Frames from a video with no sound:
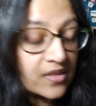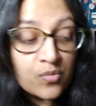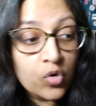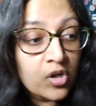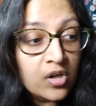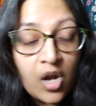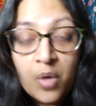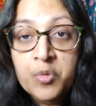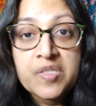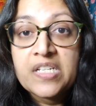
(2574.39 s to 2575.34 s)
We're
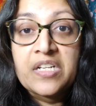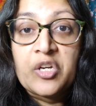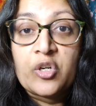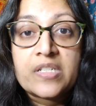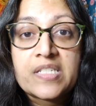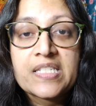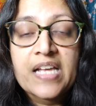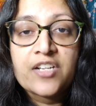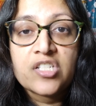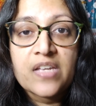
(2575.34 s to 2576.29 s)
almost done here because
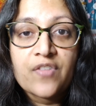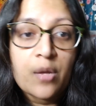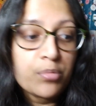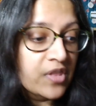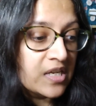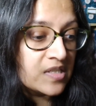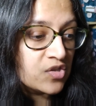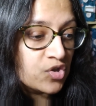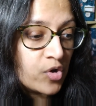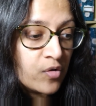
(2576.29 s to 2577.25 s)
I just have a couple things
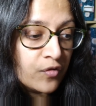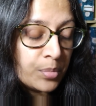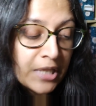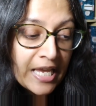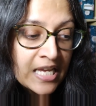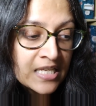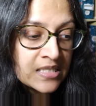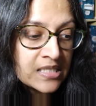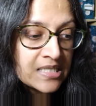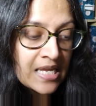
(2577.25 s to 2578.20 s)
to show you for
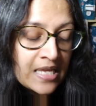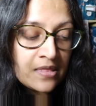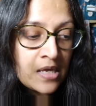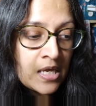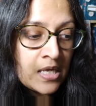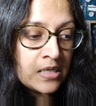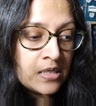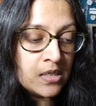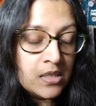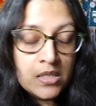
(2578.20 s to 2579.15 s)
plans, and
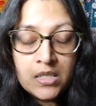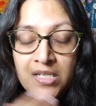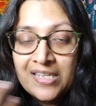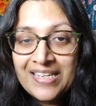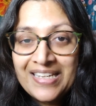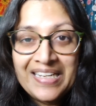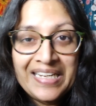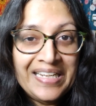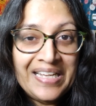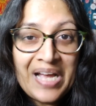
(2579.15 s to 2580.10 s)
then
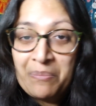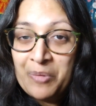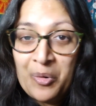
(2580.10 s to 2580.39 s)
I'm